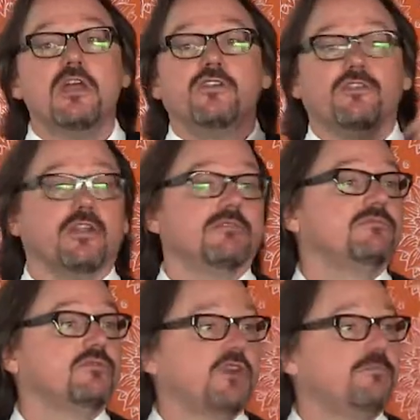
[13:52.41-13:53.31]

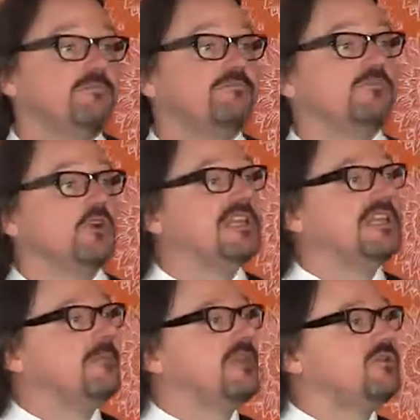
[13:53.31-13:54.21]
to turning
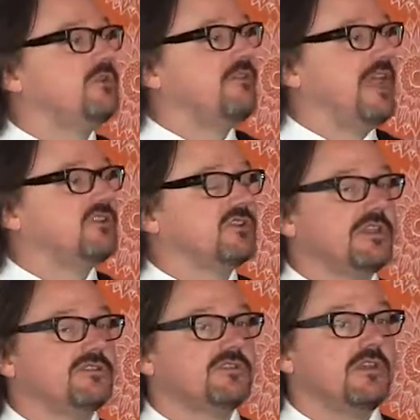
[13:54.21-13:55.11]
them into
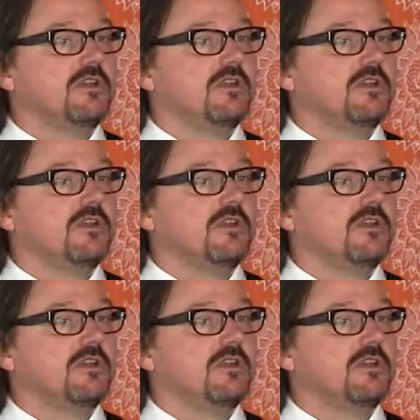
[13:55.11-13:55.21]
evangelists.